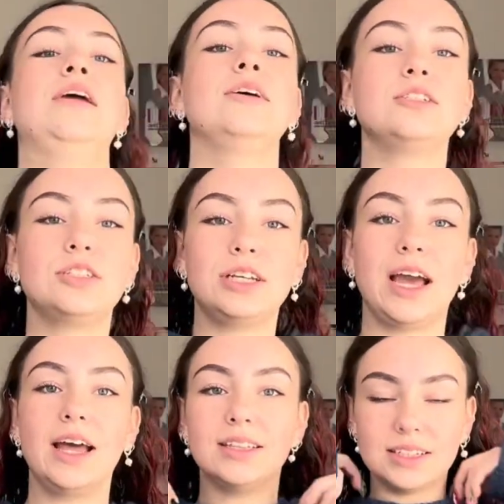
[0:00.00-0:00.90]
So
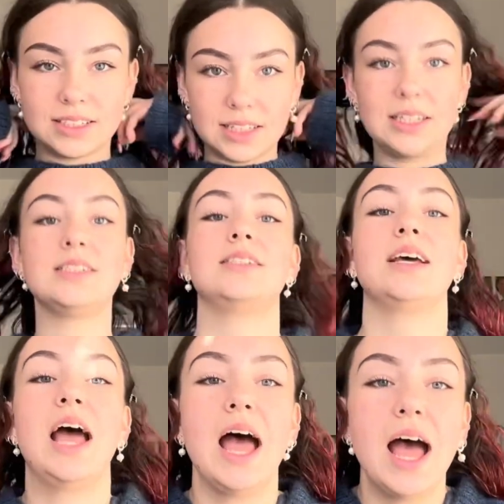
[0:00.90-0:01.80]
yeah, this is
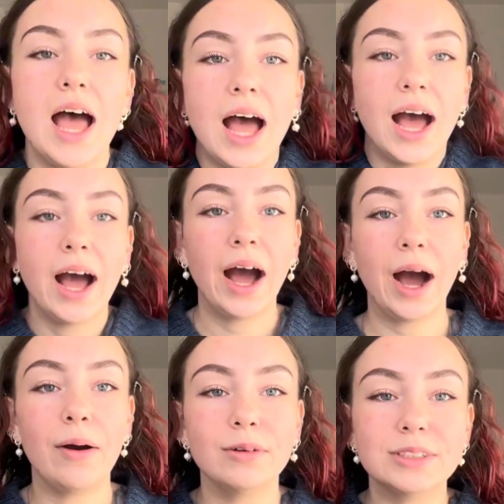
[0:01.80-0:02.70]

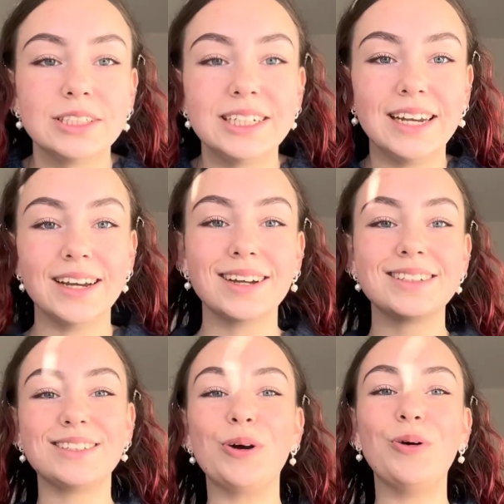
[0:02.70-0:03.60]
how she
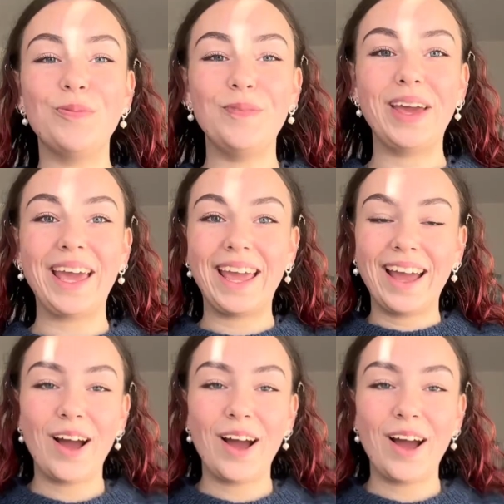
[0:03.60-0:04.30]
looks on me.